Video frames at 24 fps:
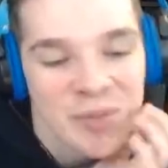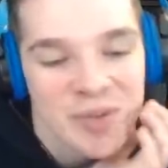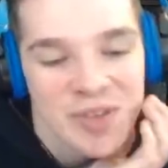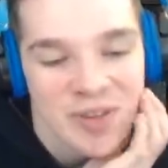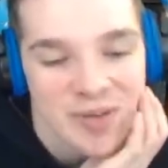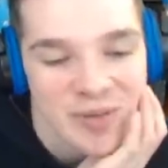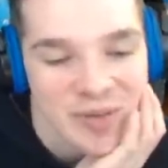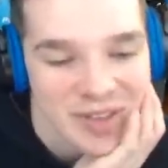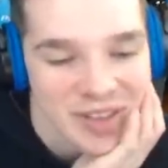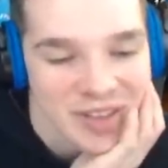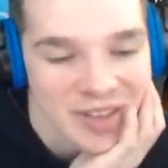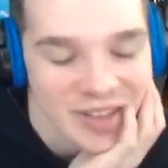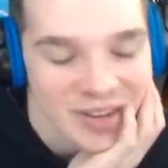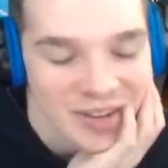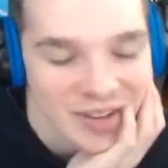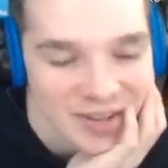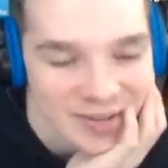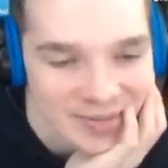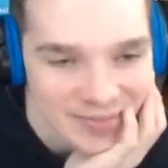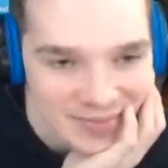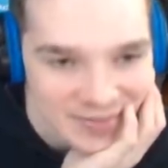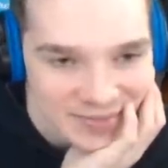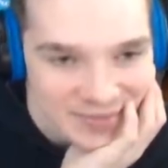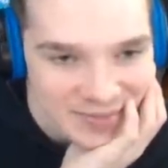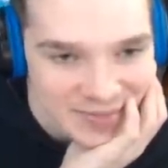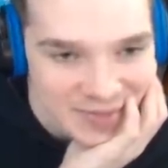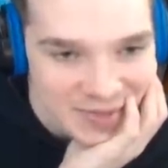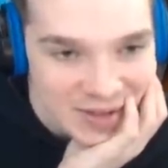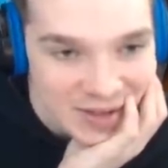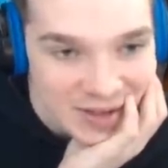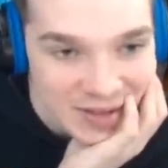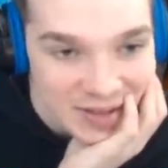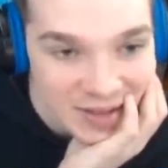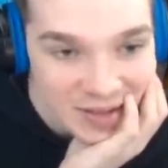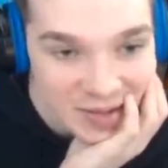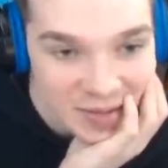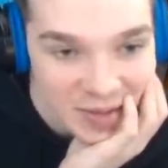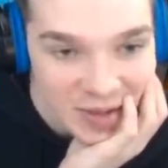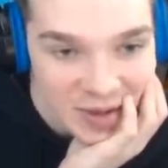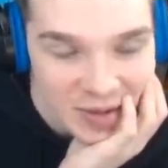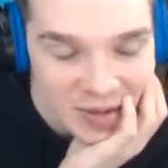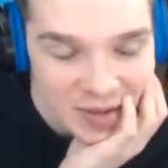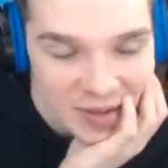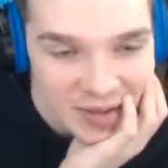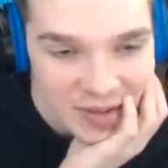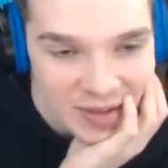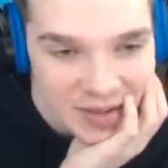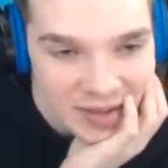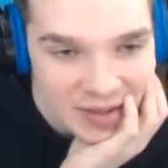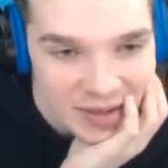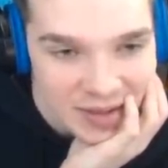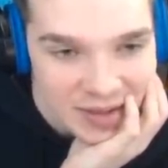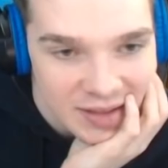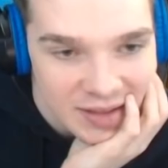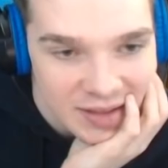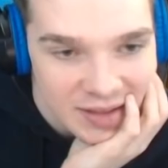Hope the stream is good though, dude. Thanks for those.